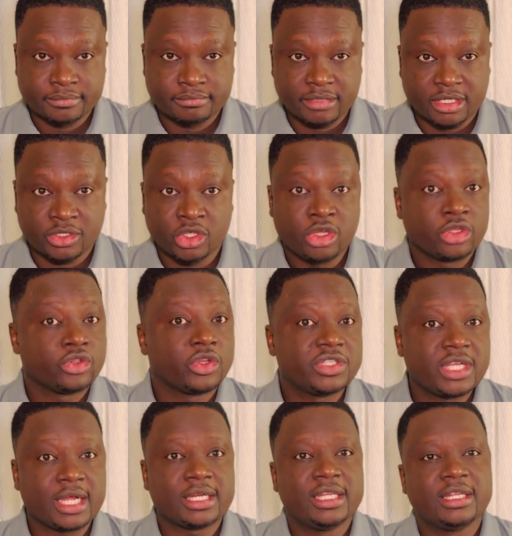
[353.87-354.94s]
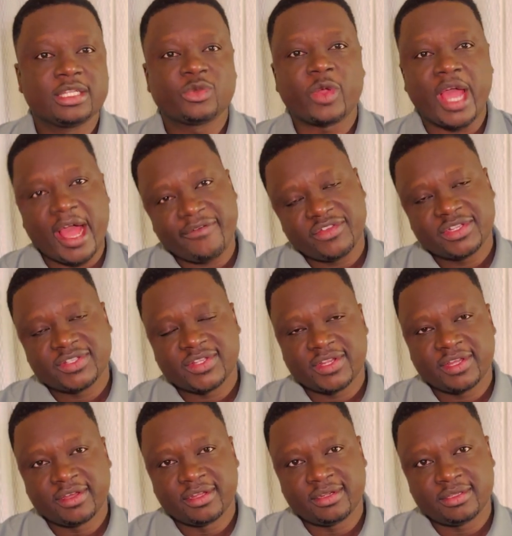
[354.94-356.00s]
Because those young leaders we have in
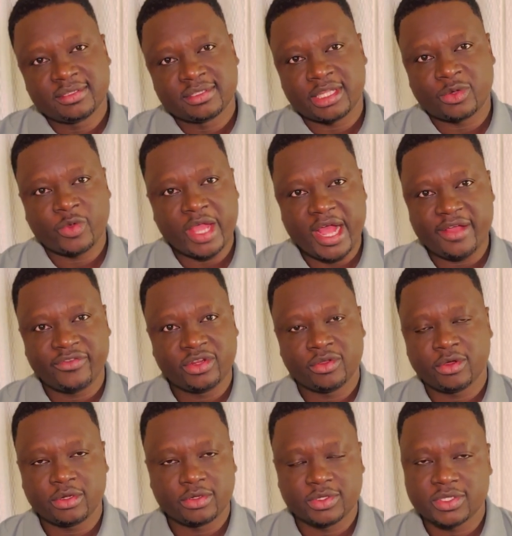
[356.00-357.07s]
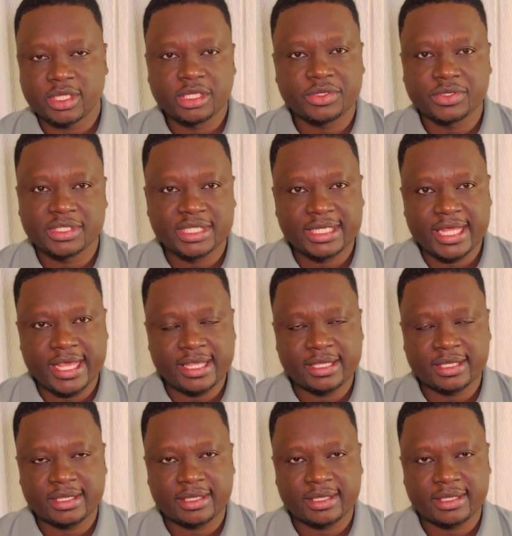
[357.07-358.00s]
Senegal, that we have in all of those countries today,